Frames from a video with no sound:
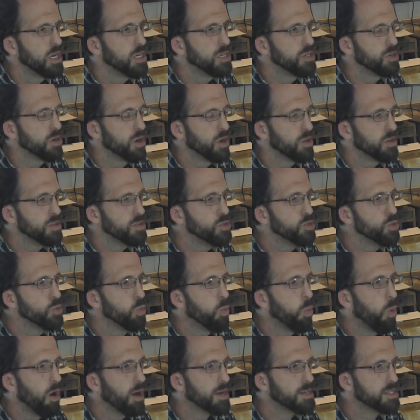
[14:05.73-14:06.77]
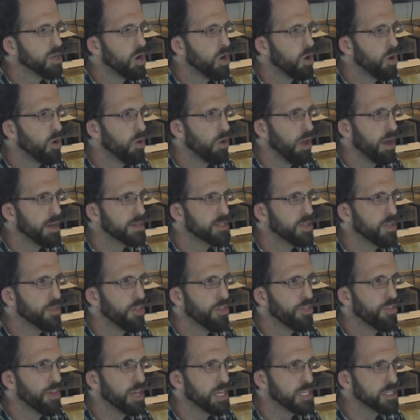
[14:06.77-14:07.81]
You want to hold on to
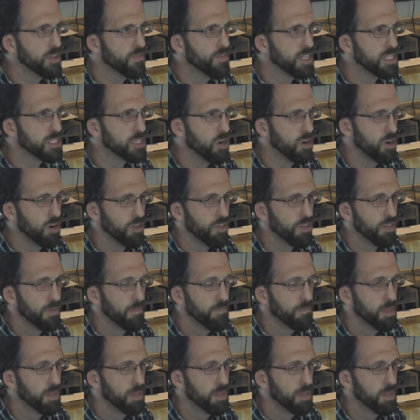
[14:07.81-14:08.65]
the things of this earth.